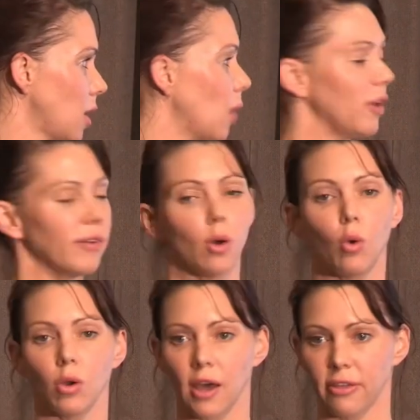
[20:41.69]
However,
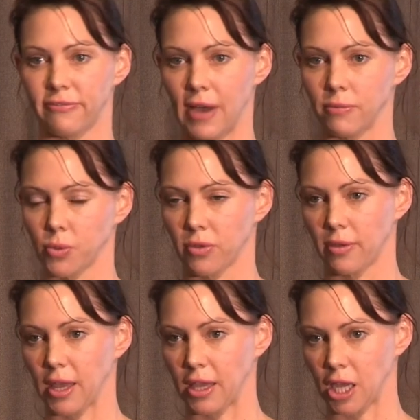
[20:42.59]
all other farms
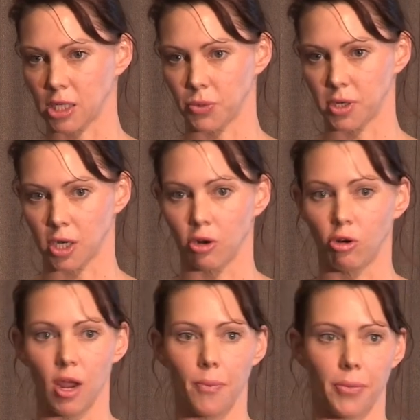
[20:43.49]
within that catchment are
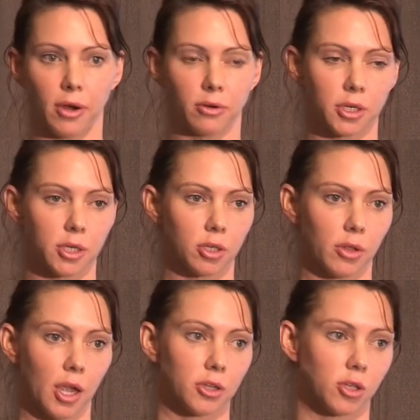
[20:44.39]
grandparented
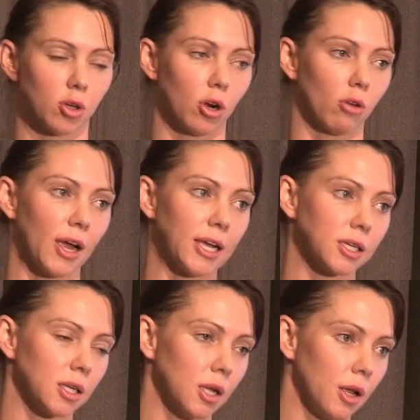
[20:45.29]
to their historic
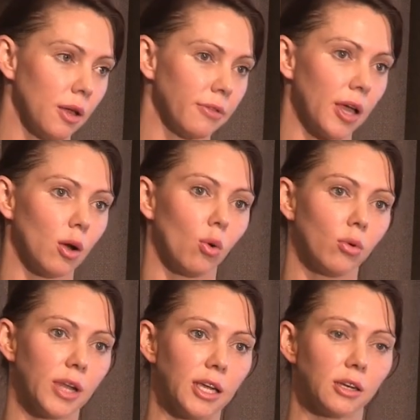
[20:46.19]
rate. They
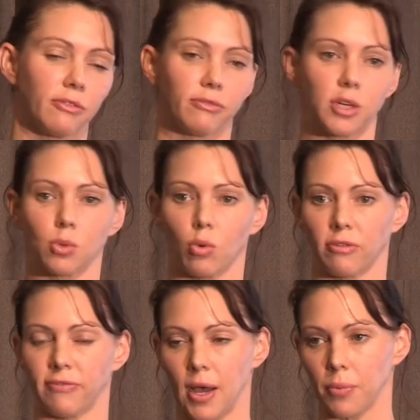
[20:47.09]
all need a freshwater
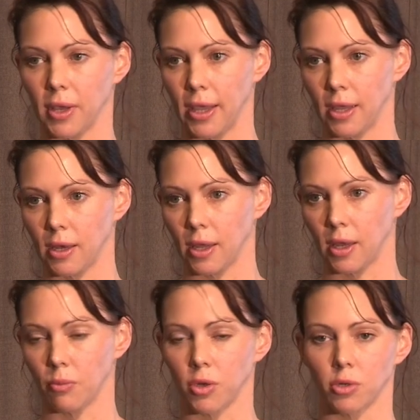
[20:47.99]
farm plan,
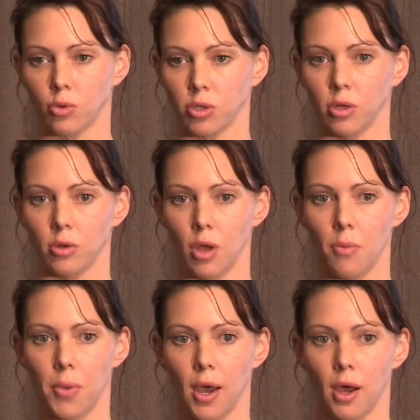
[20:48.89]
and I'm going to talk to you
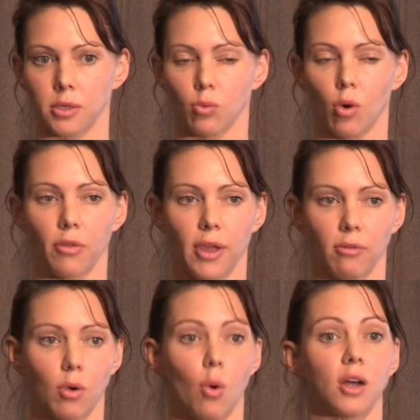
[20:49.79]
about what
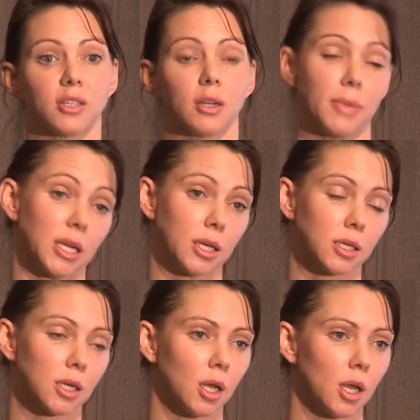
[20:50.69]
that requires in a
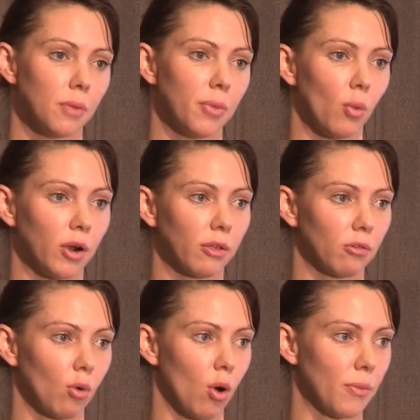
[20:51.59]
minute. But one of the
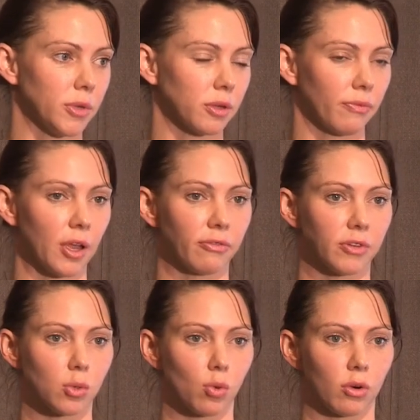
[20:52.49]
requirements of that
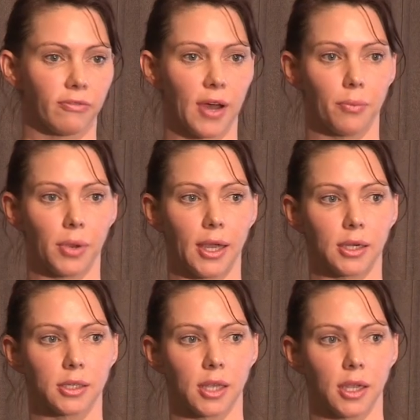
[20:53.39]
freshwater farm
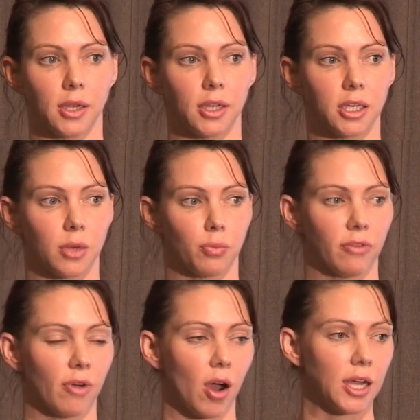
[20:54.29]
plan is that you need to
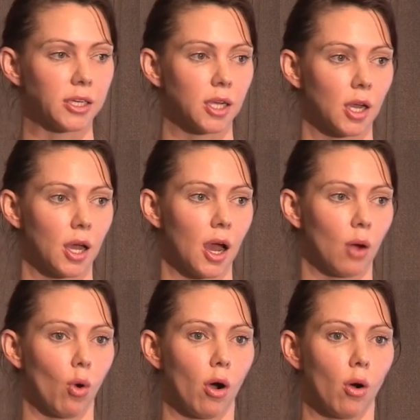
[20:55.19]
provide
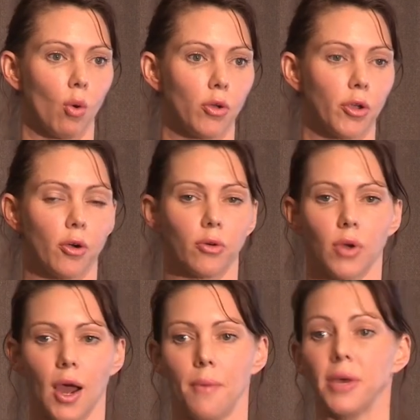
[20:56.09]
uh, what all
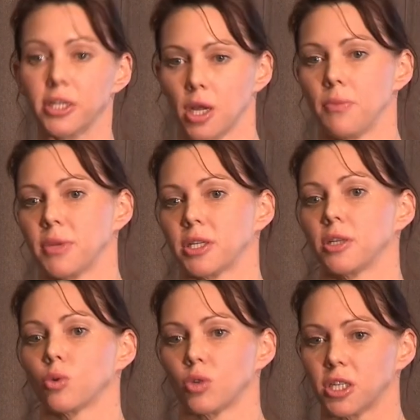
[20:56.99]
your uh, emiss
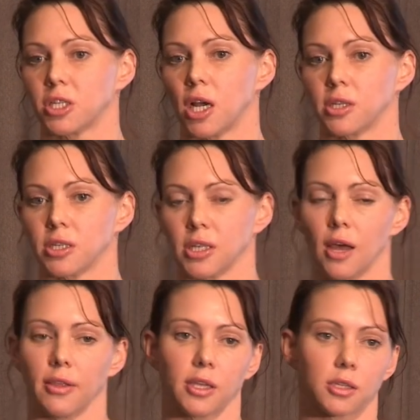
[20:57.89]
emissions or discharges
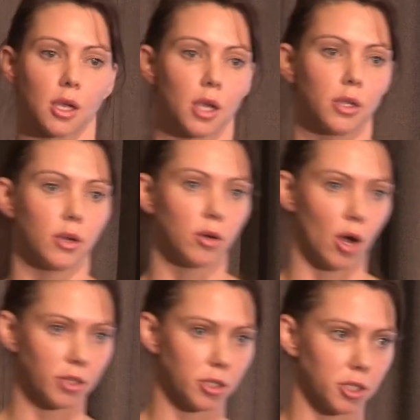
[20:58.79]
are. That's your
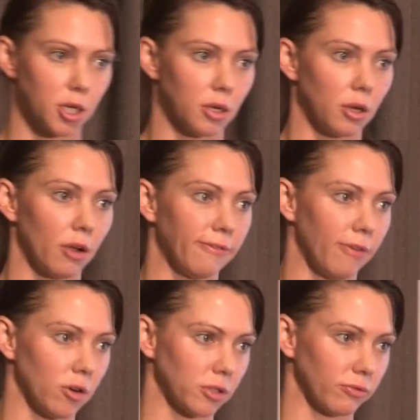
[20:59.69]
nitrogen, your
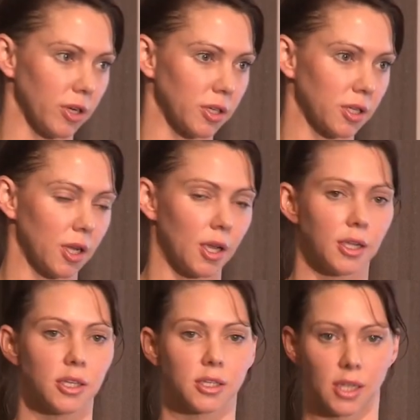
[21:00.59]
phosphorus,
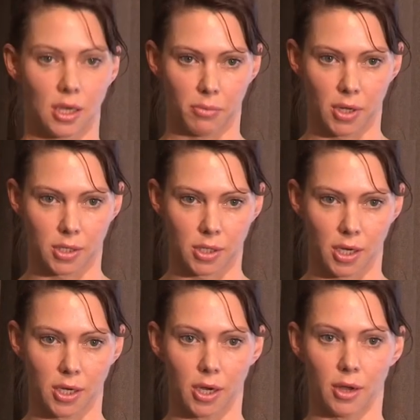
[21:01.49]
your sediment,
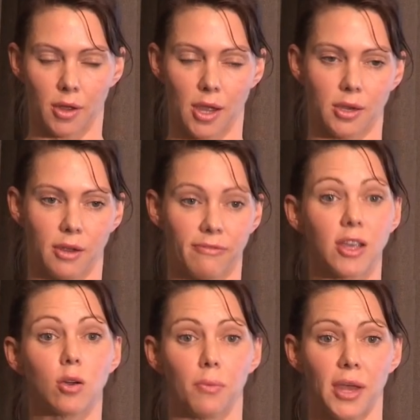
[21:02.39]
and your, and your
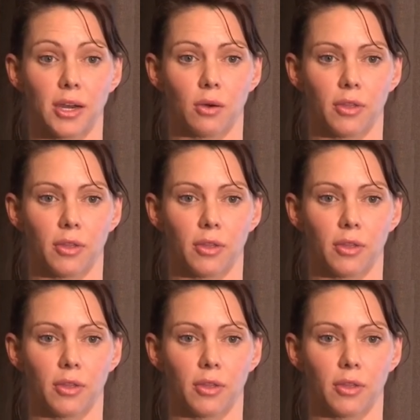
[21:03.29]
faecal matter.